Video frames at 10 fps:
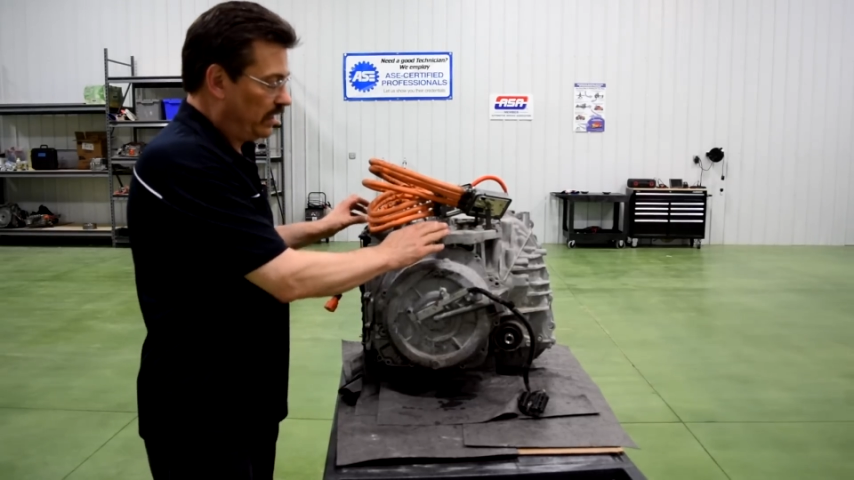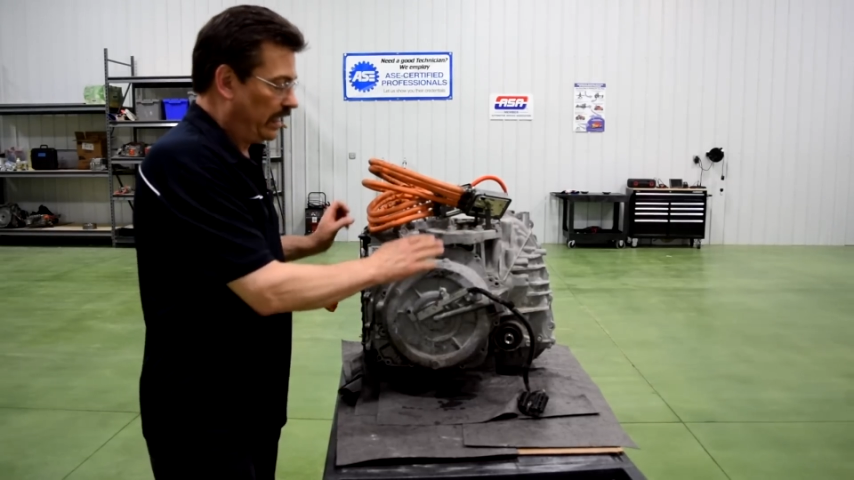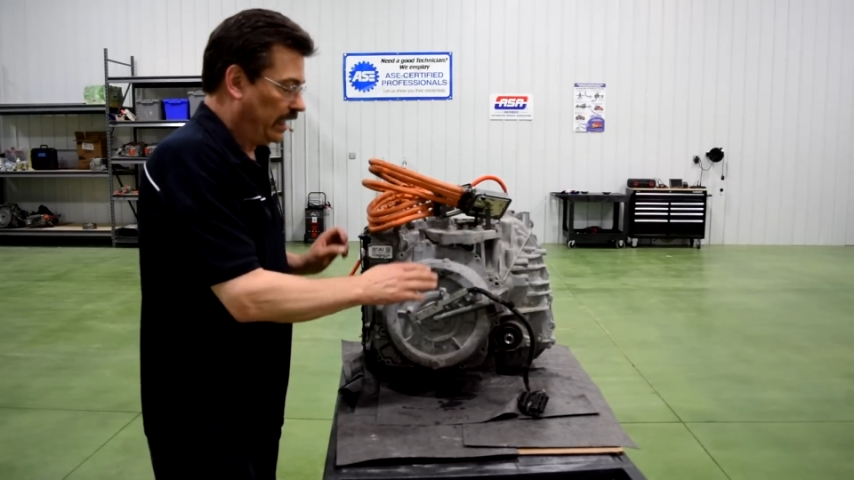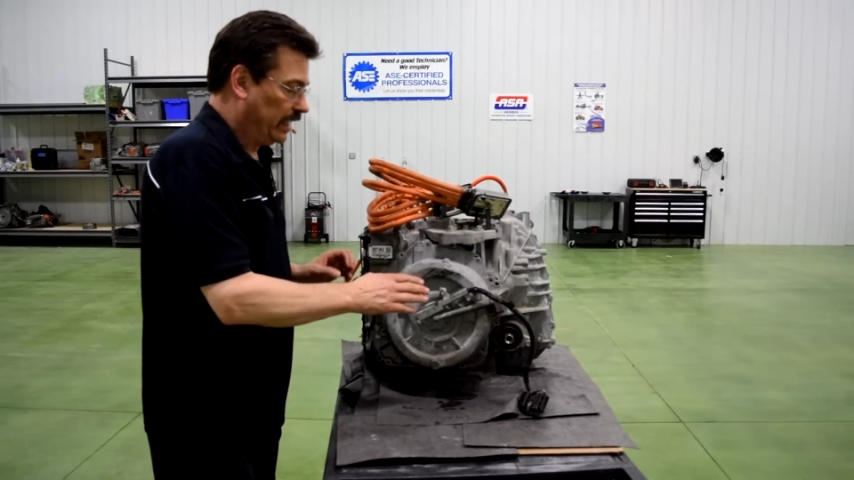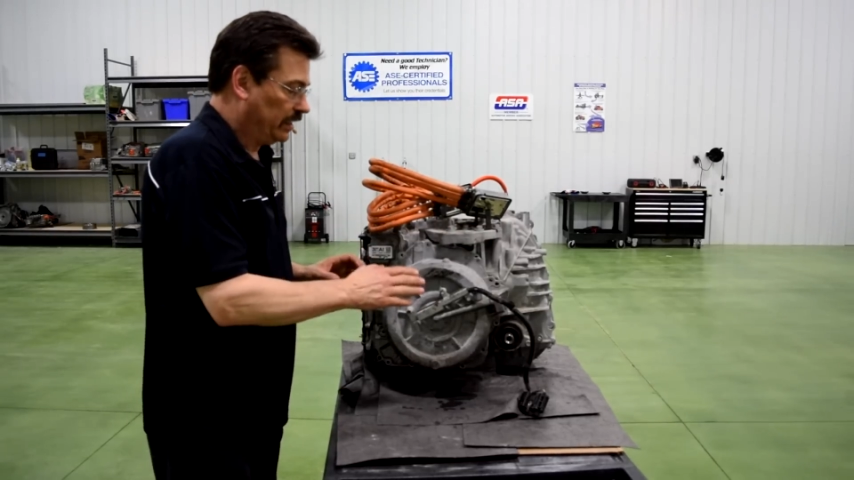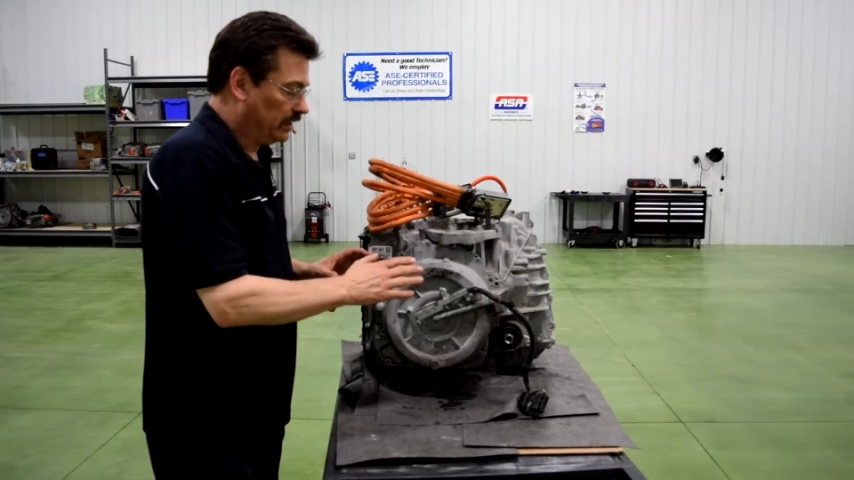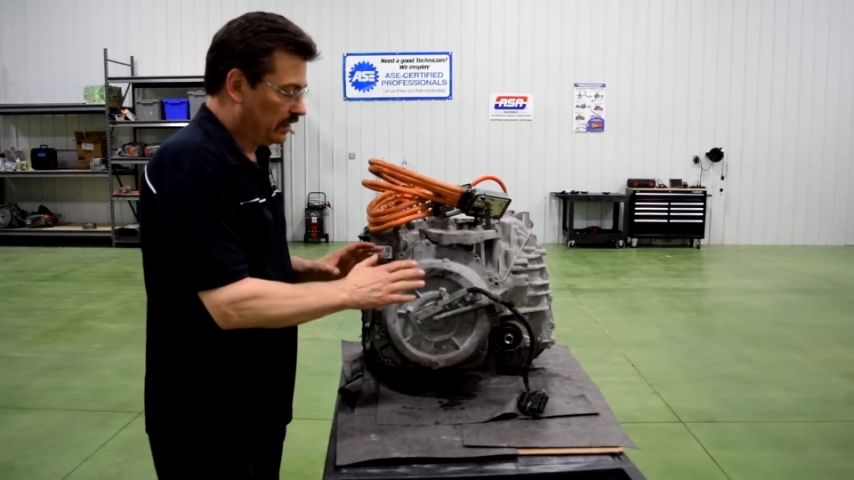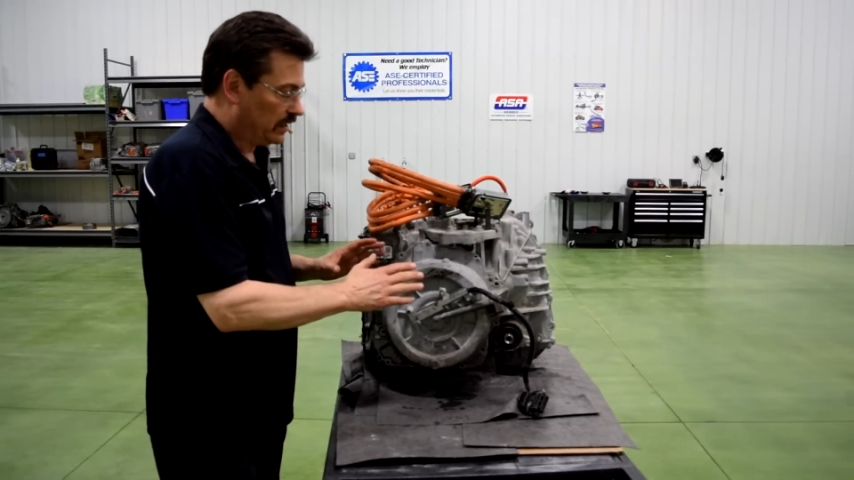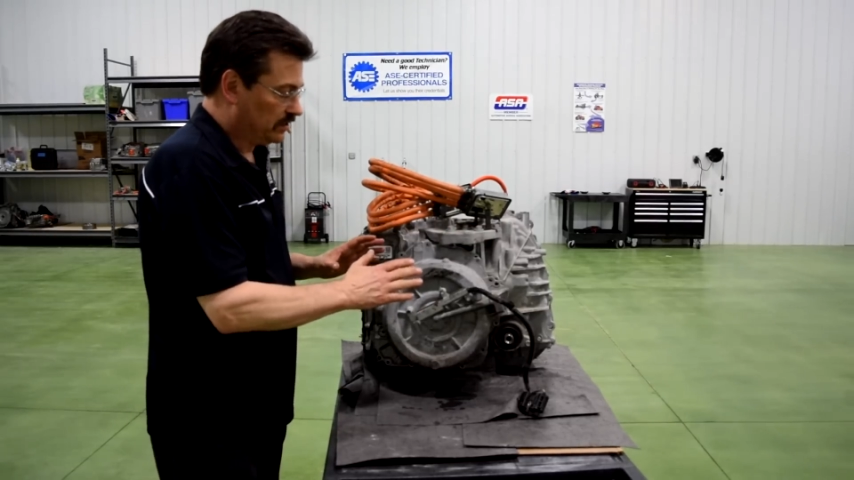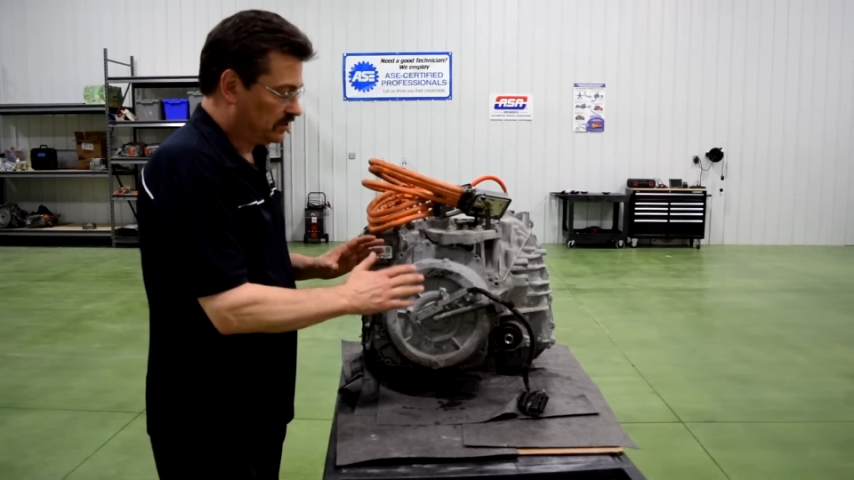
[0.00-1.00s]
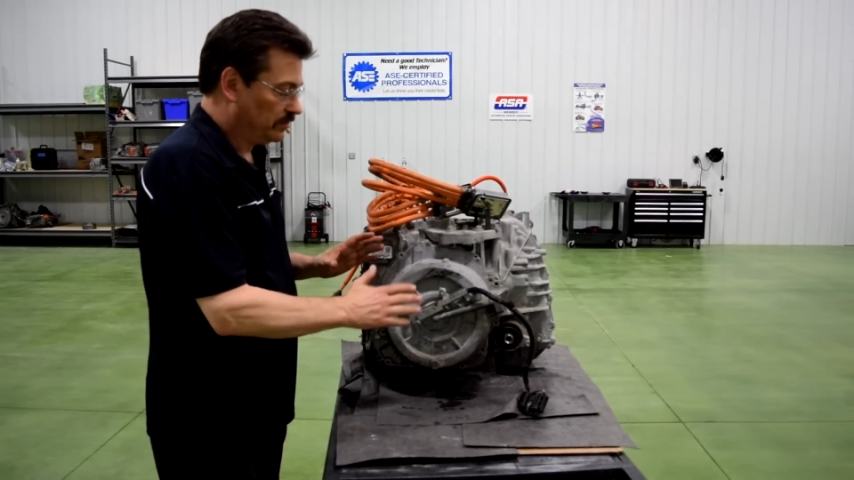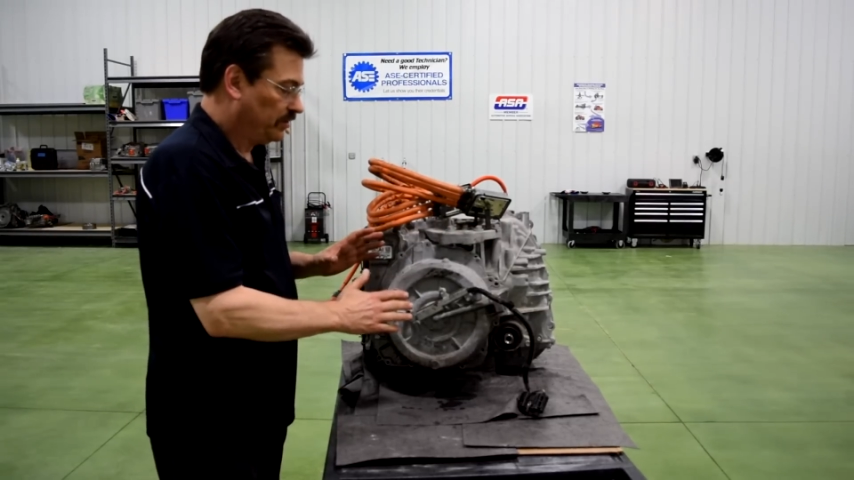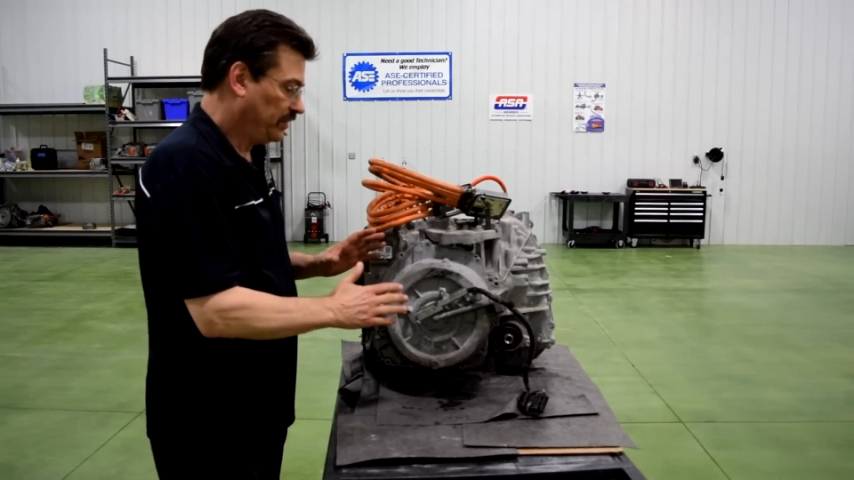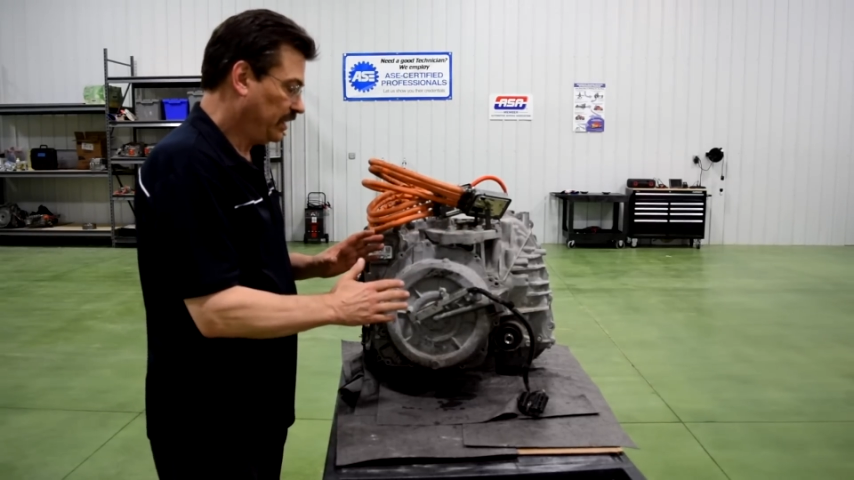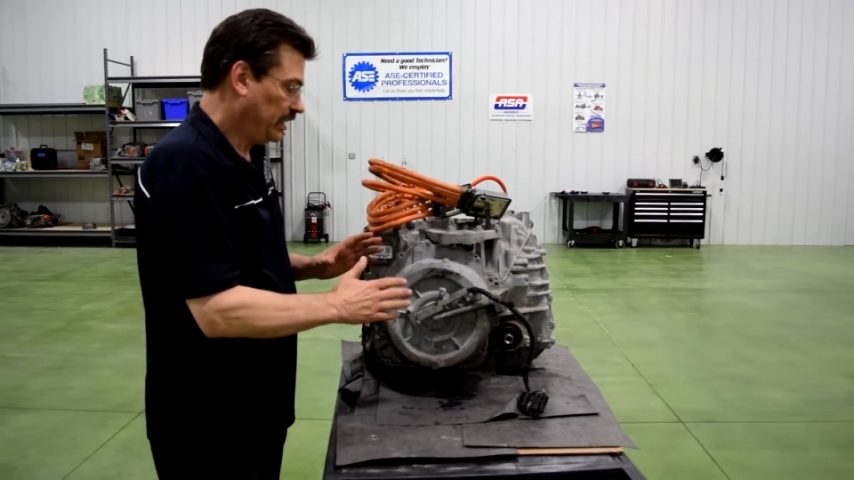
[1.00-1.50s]
and some of
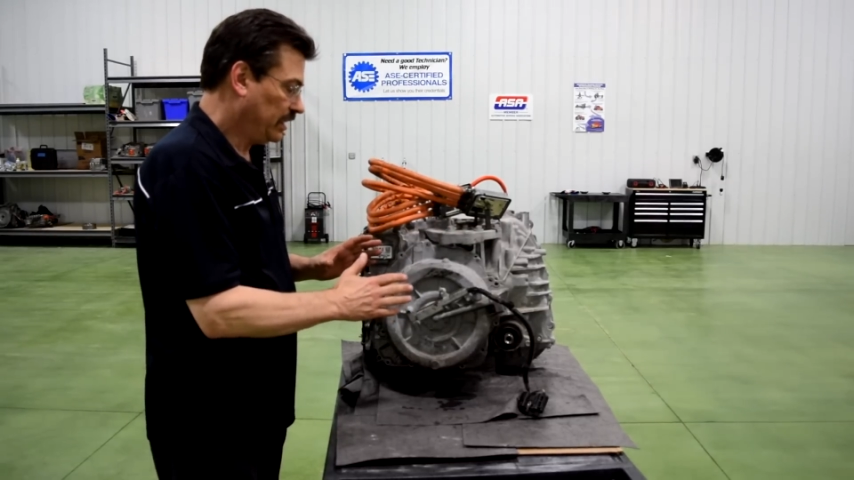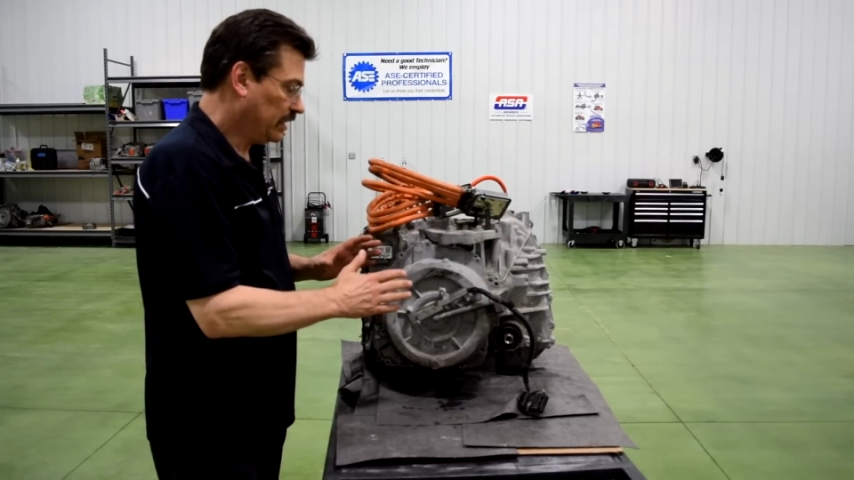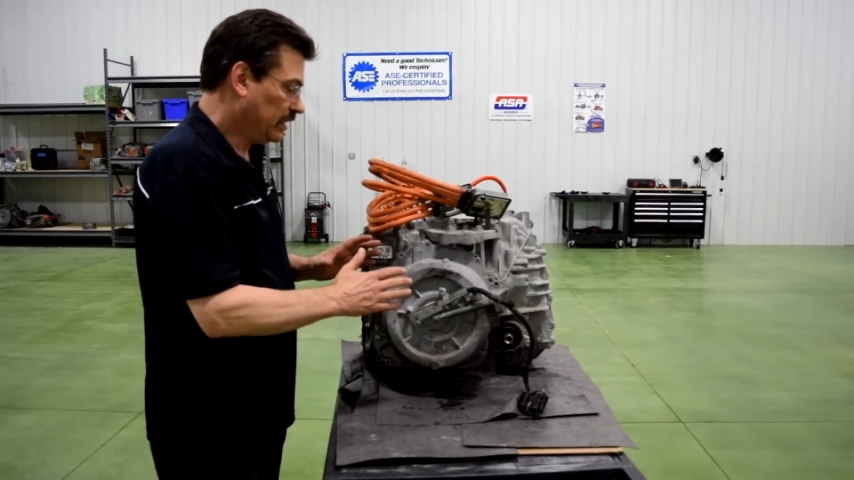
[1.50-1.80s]
the